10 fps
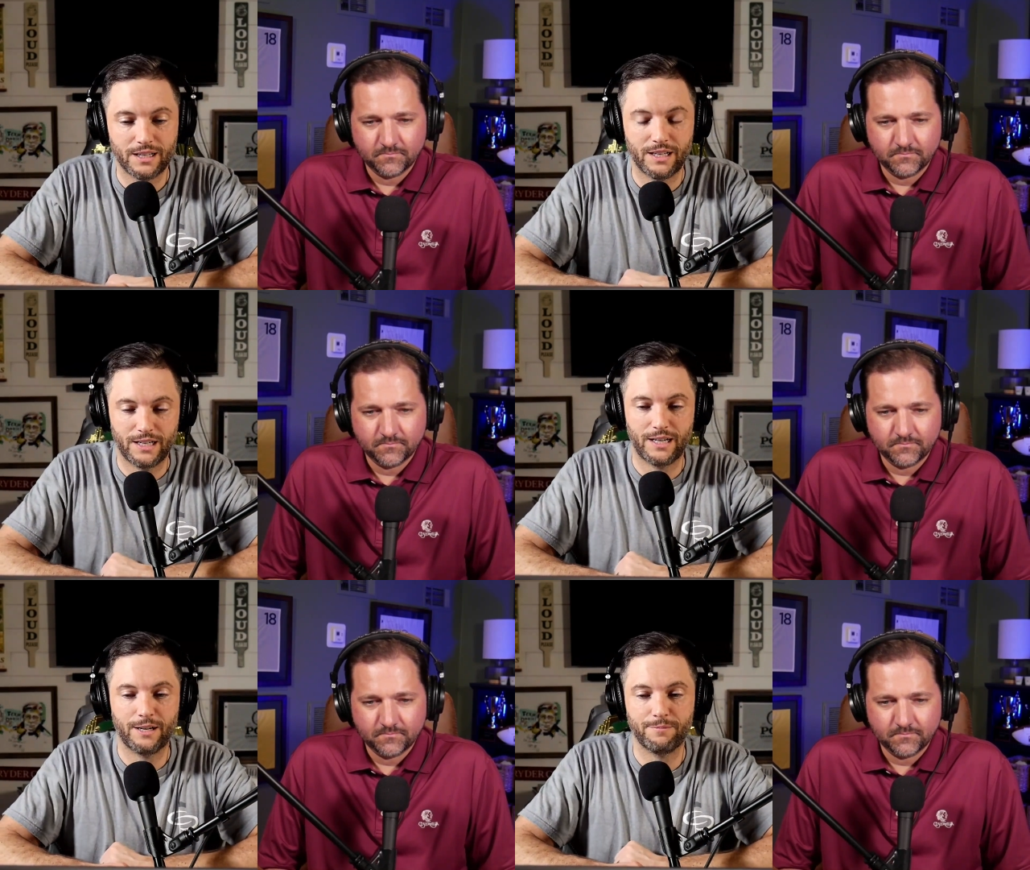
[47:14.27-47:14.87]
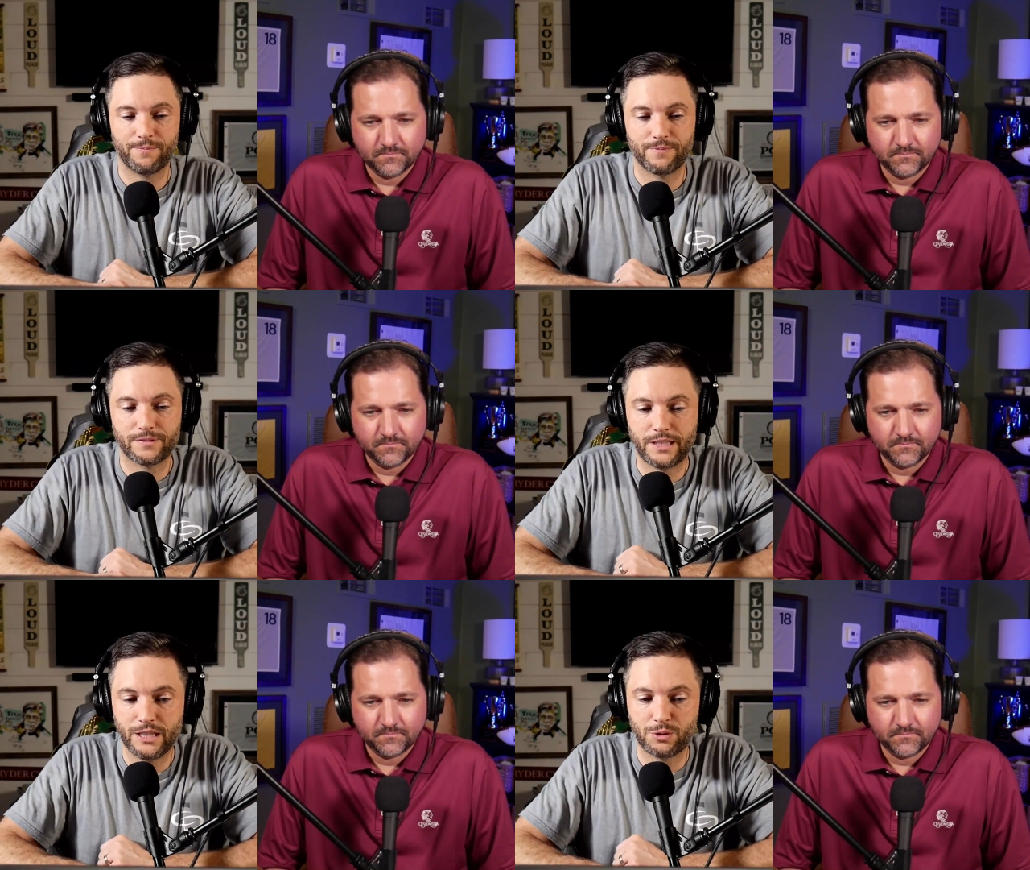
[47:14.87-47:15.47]
Speaker 1: Um,
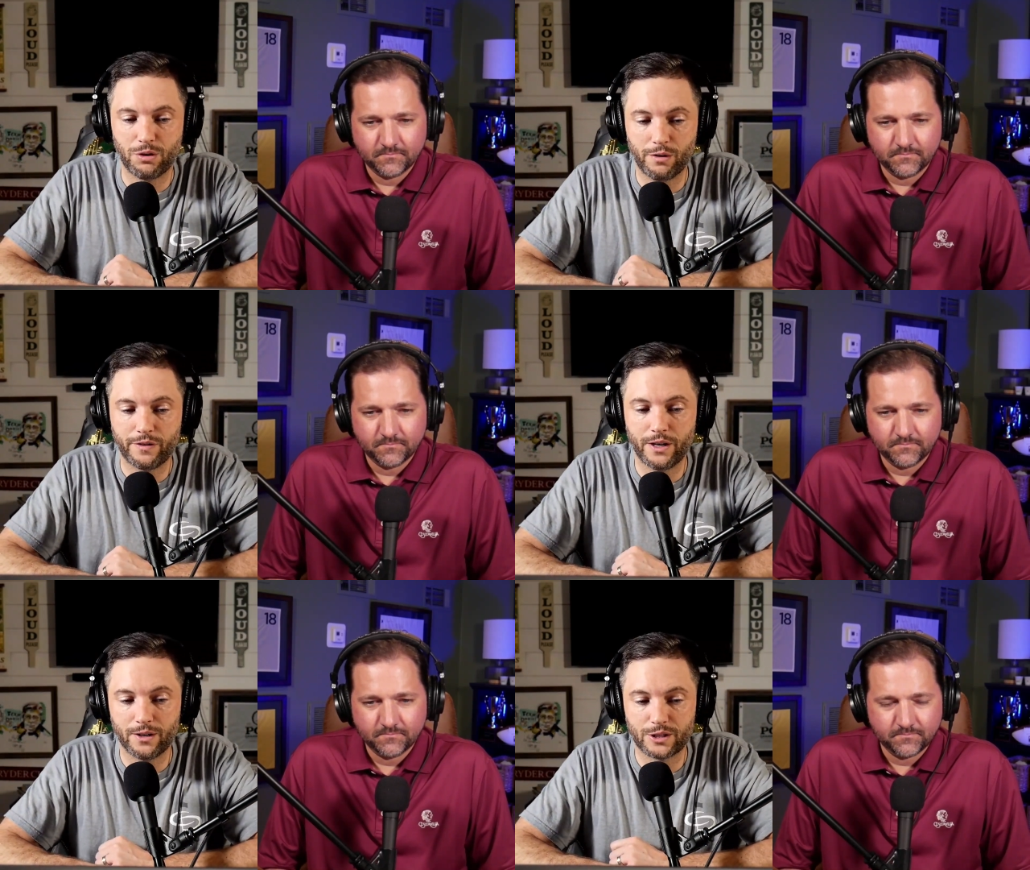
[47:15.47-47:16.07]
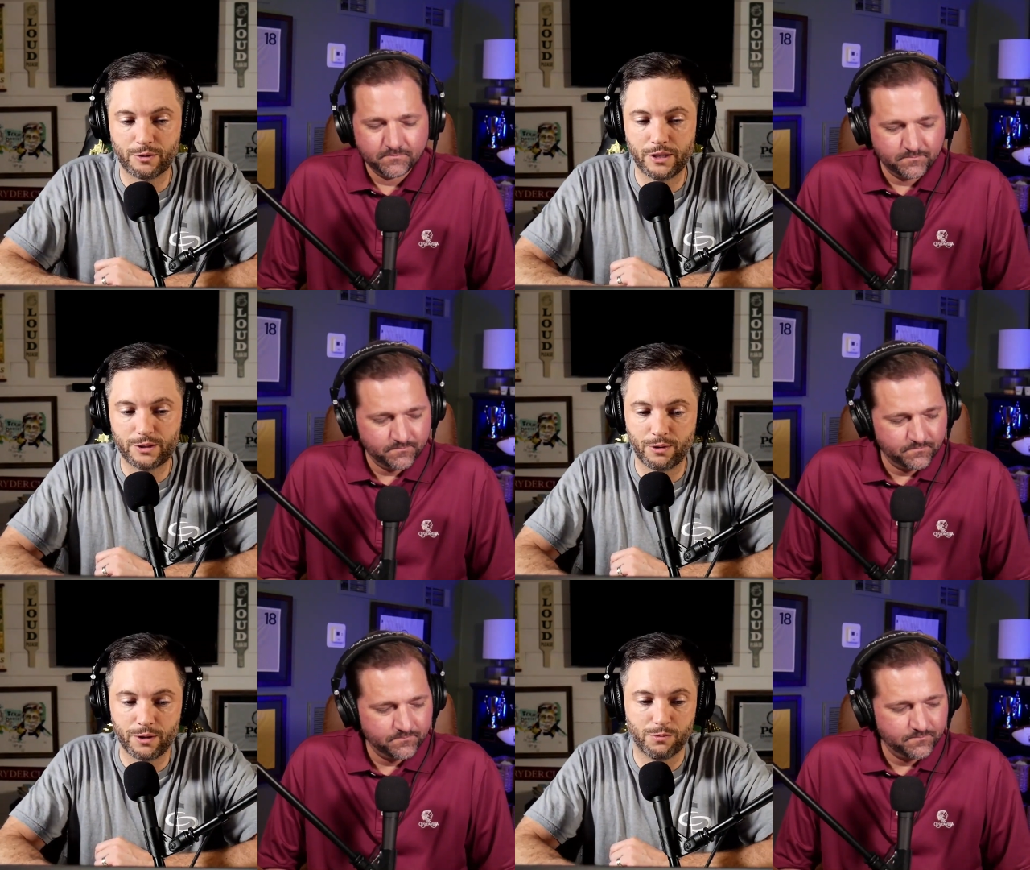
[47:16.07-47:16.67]
T twelve here in twenty
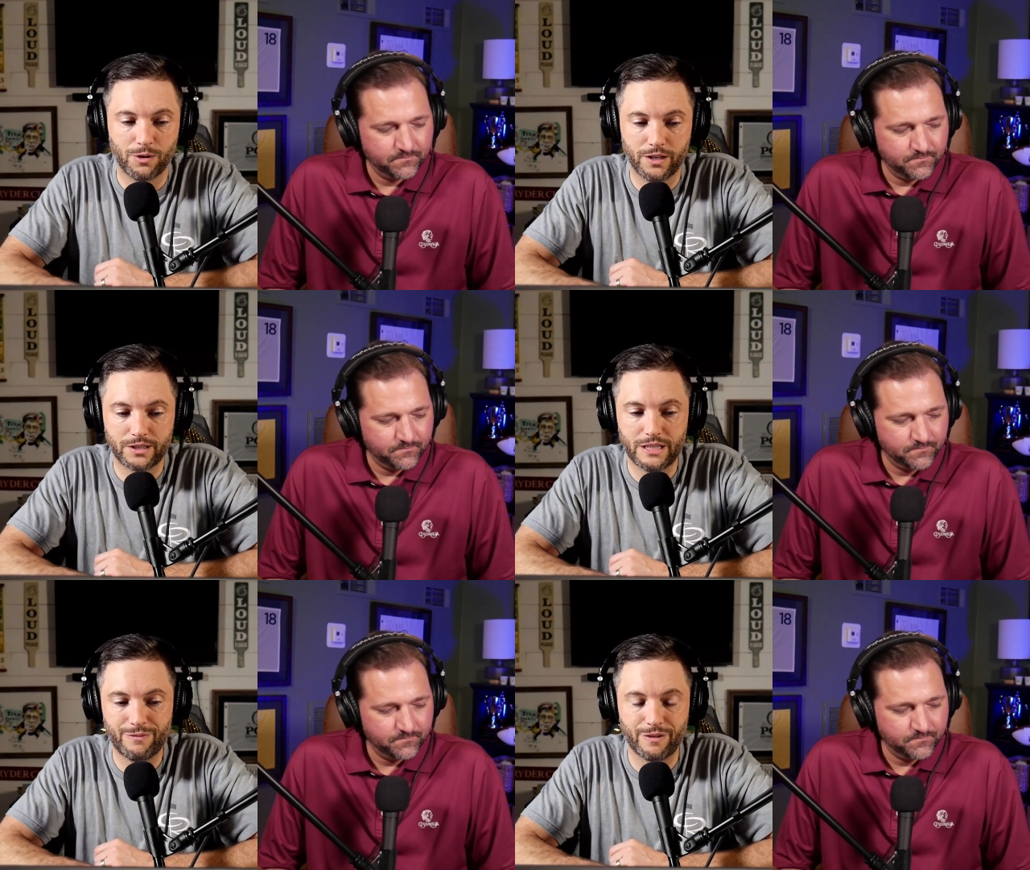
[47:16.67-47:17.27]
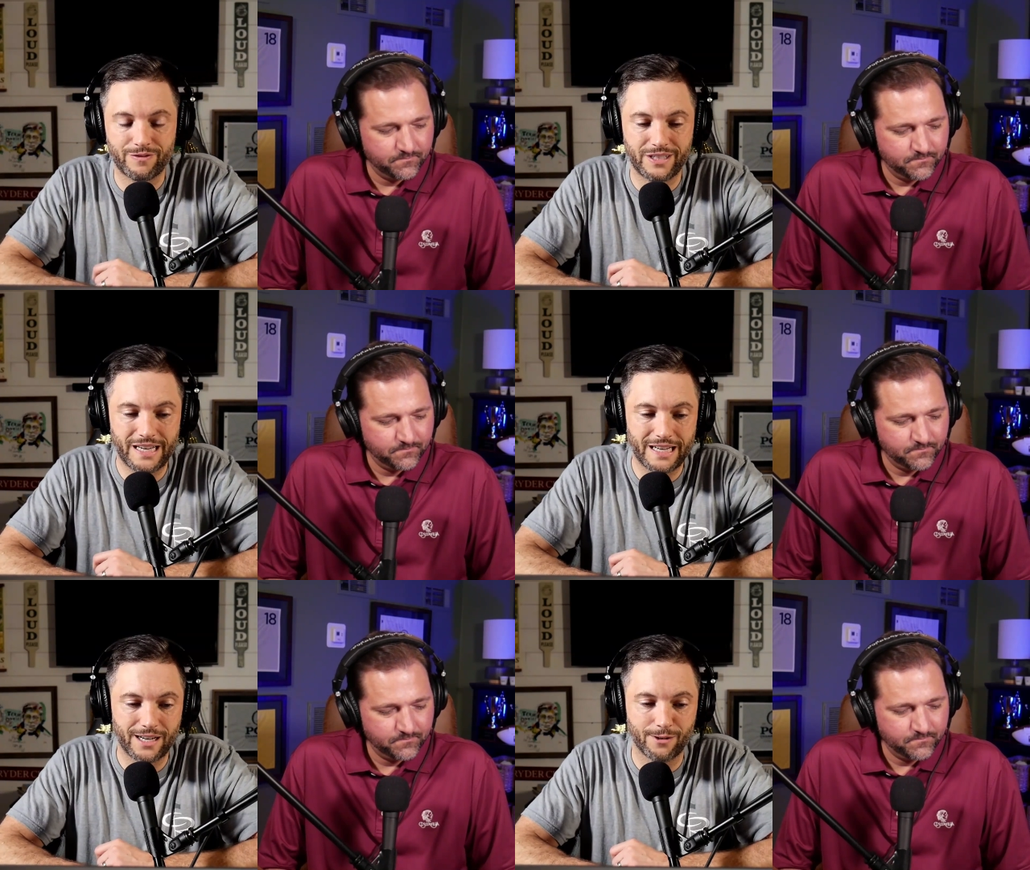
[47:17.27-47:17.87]
twenty-one. T
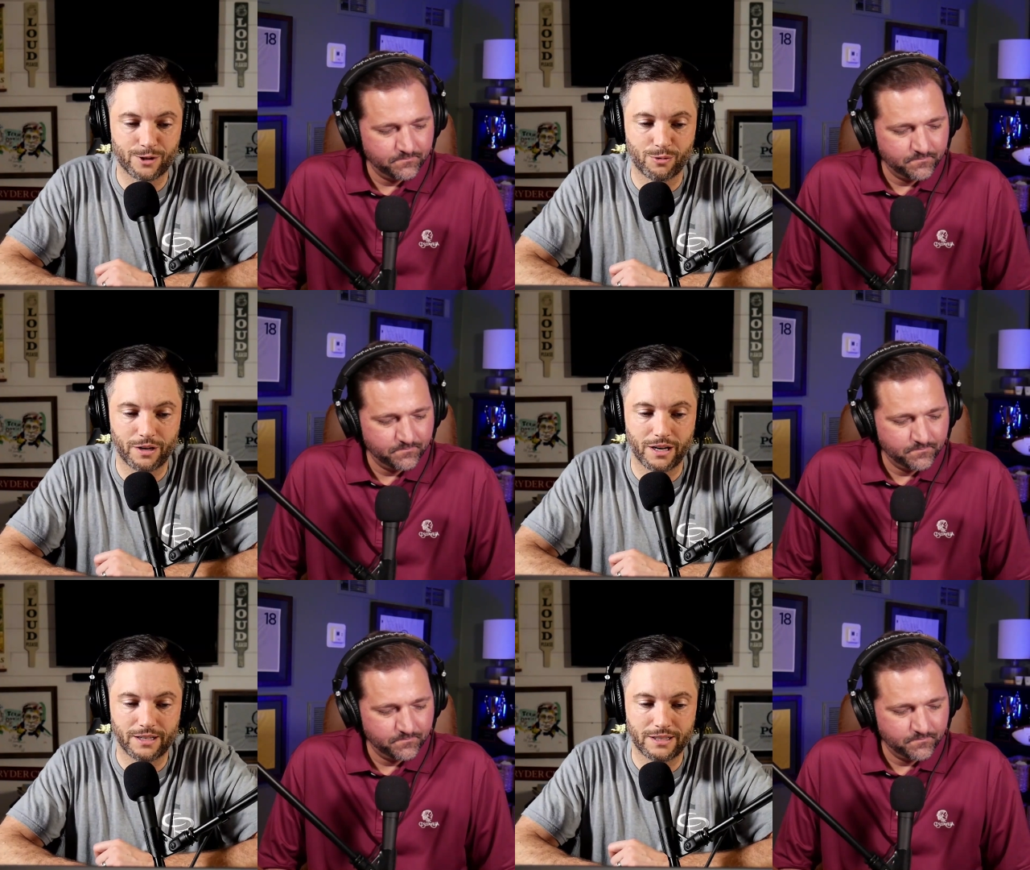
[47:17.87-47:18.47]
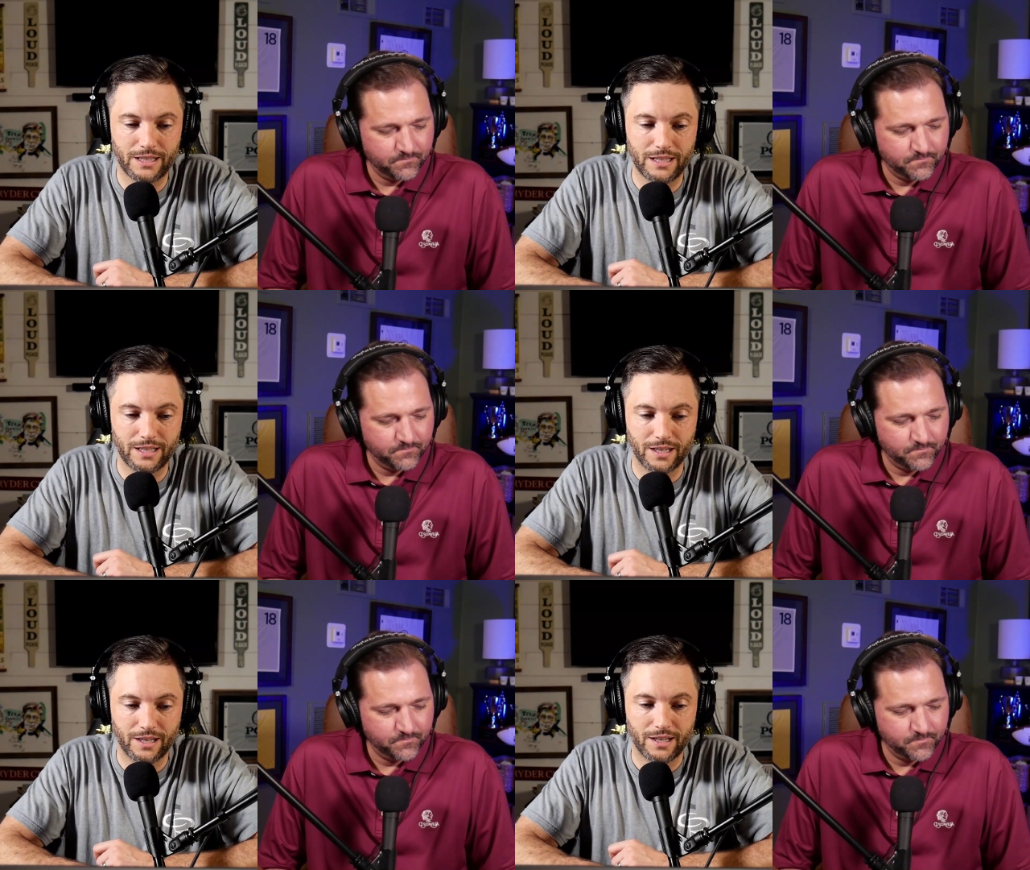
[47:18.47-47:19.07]
fifteen here in twenty nineteen.